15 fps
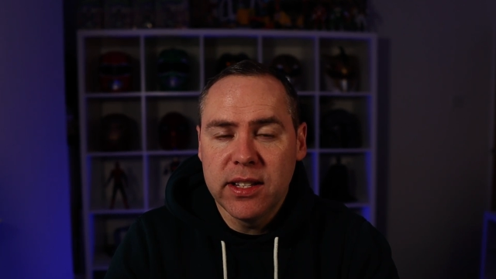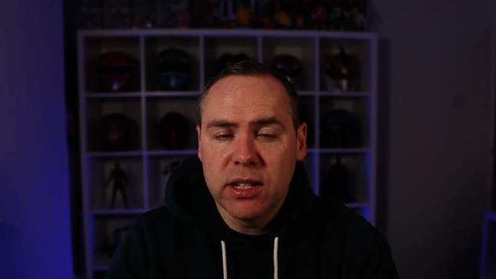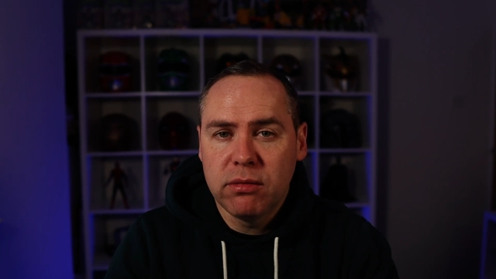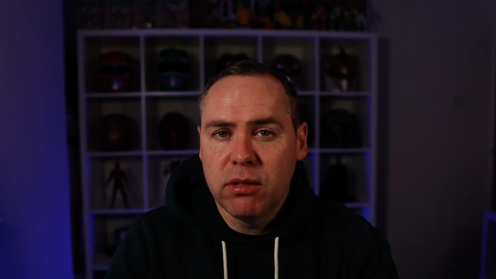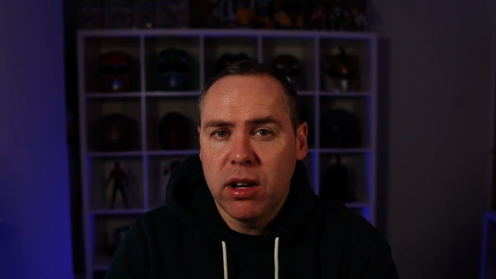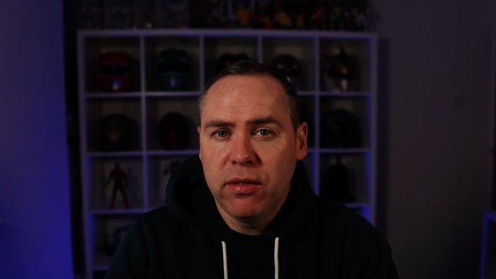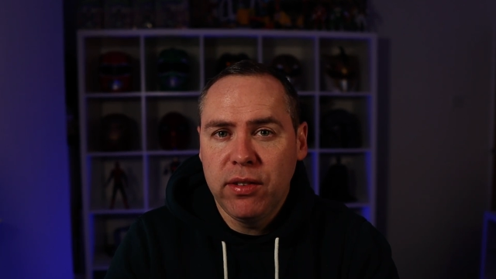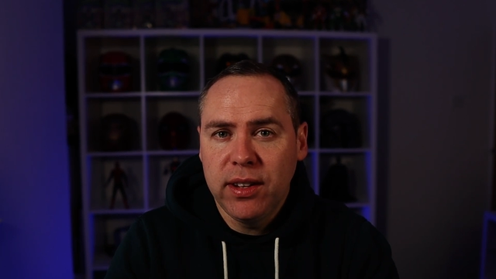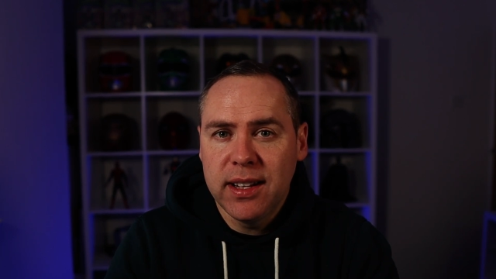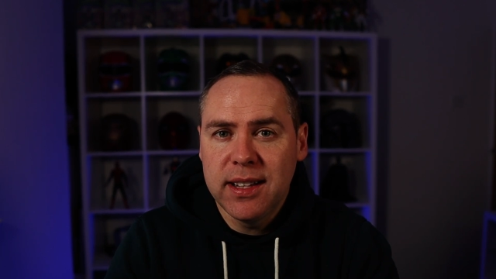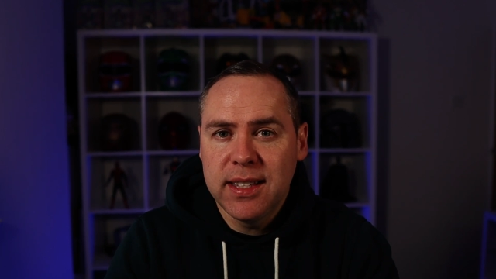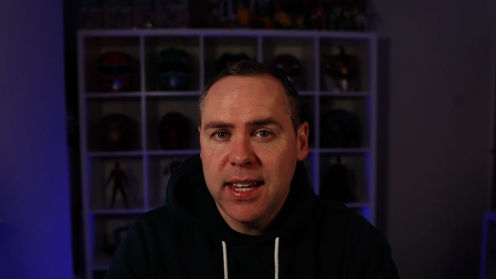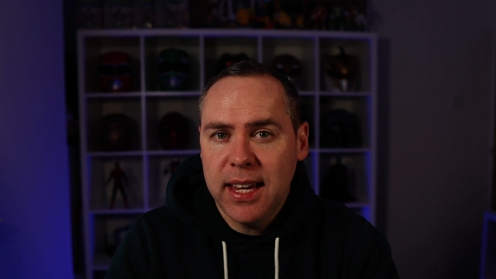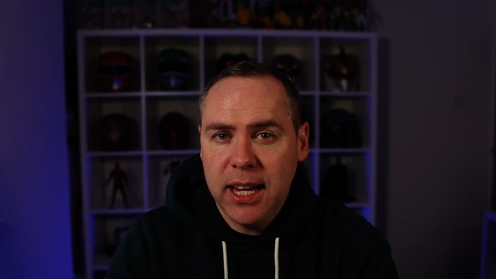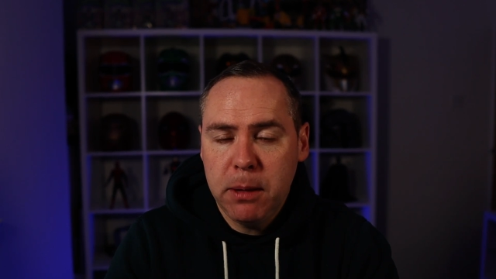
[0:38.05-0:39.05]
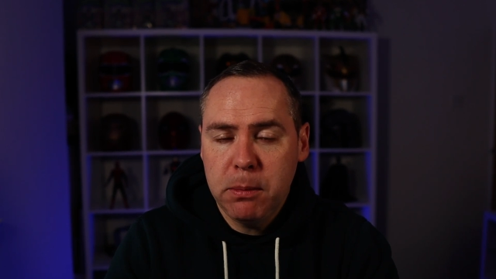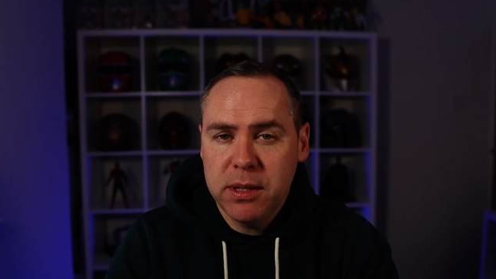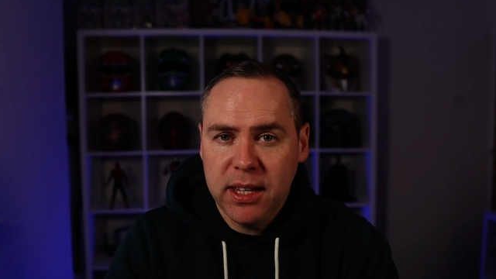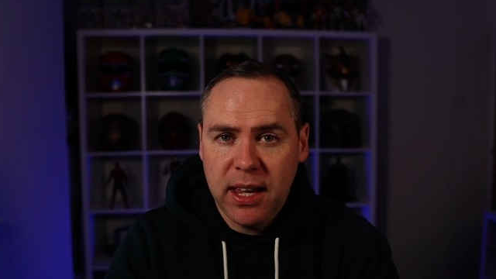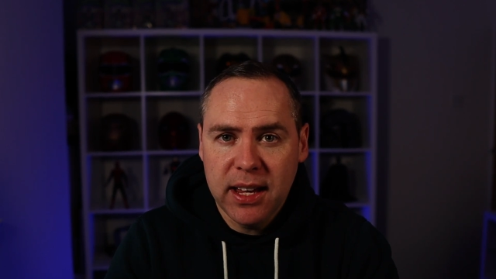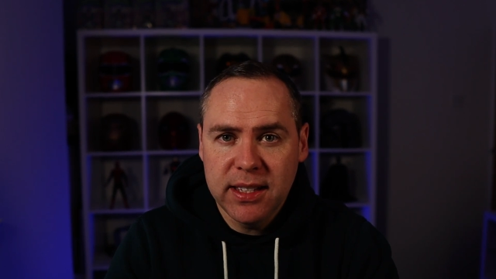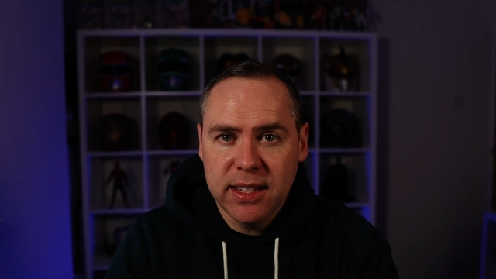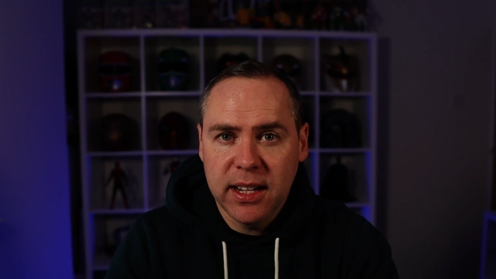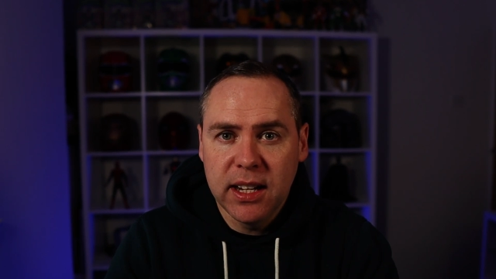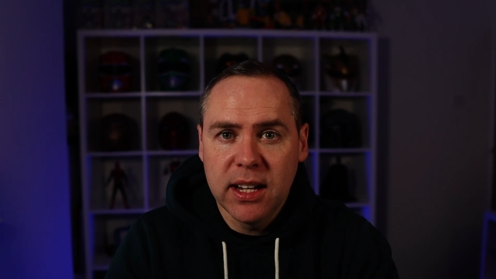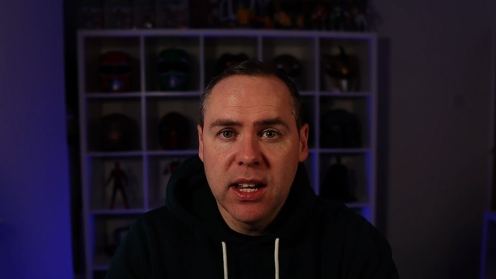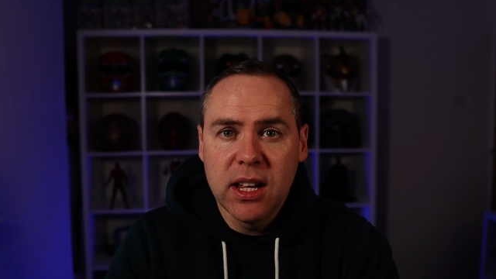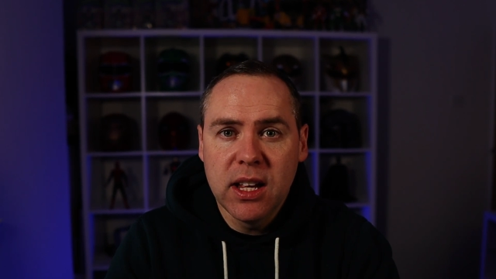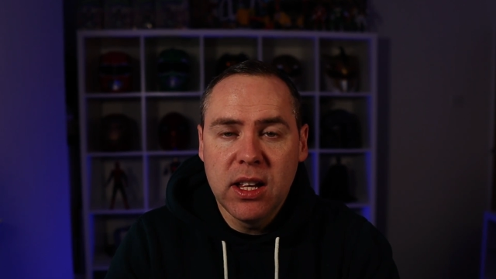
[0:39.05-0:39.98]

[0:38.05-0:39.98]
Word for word: So rather than Teams guessing